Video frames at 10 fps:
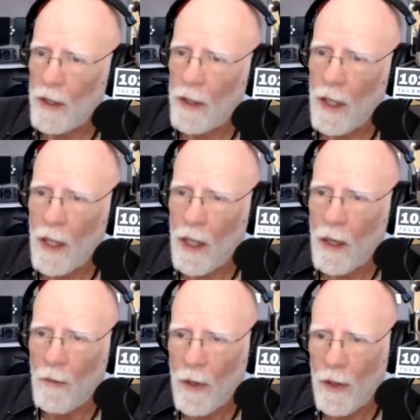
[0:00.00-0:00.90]

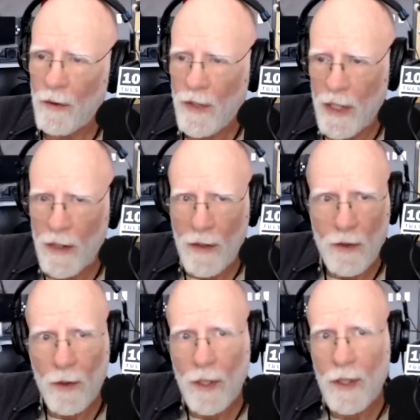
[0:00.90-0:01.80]
We're seeing the
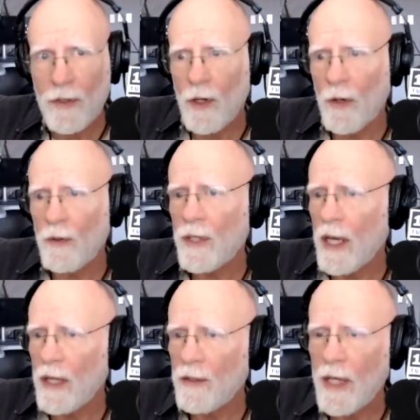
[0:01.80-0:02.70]
Julius Jones
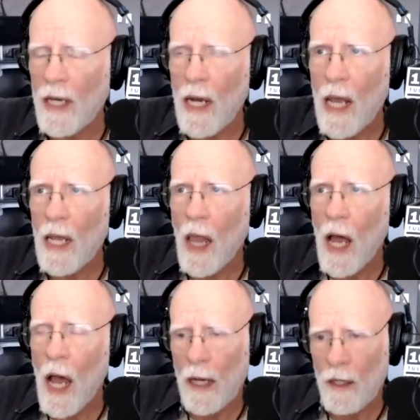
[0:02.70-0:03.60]
case get a
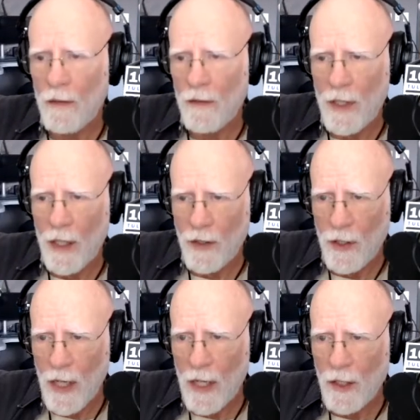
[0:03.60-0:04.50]
lot of
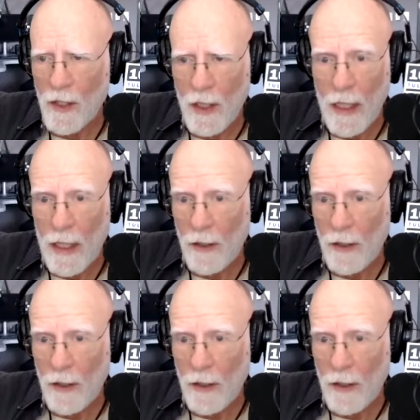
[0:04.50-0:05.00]
attention nationally,